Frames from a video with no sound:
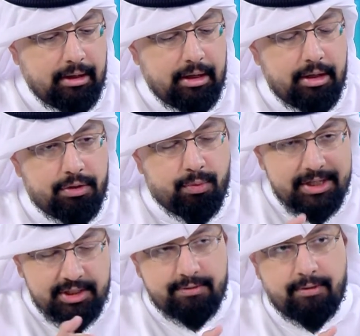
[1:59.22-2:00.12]

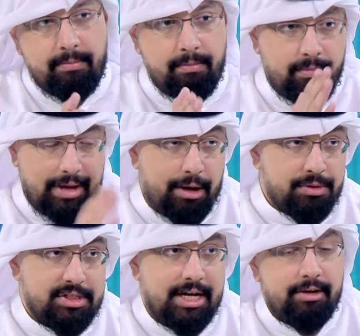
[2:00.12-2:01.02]
threats from
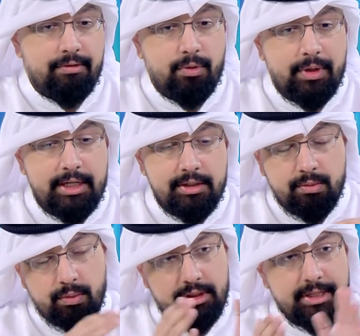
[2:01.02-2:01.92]
outside of Kuwait
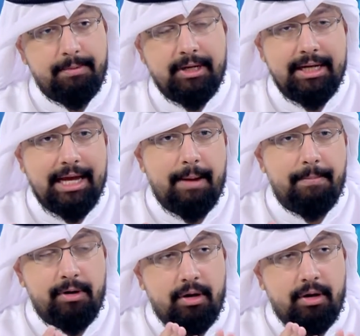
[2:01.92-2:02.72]
would typically happen on